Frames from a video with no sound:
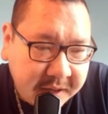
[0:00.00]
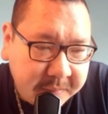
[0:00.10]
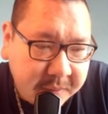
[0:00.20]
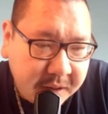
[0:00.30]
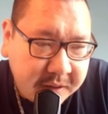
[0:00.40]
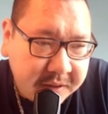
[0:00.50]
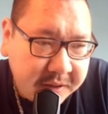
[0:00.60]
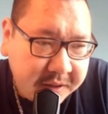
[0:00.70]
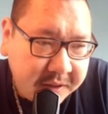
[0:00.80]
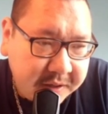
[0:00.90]
Block,
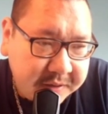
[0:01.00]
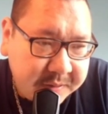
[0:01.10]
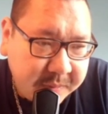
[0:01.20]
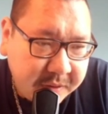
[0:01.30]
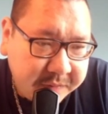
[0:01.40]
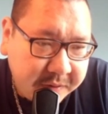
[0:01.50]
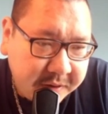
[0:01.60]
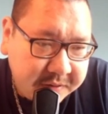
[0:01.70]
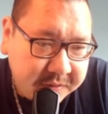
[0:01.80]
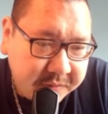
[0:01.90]
he on Spotify
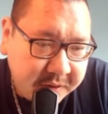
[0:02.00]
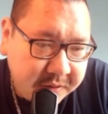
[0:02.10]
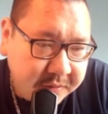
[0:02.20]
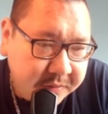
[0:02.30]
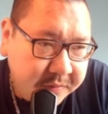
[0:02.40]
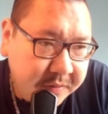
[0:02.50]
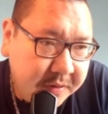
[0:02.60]
has a really good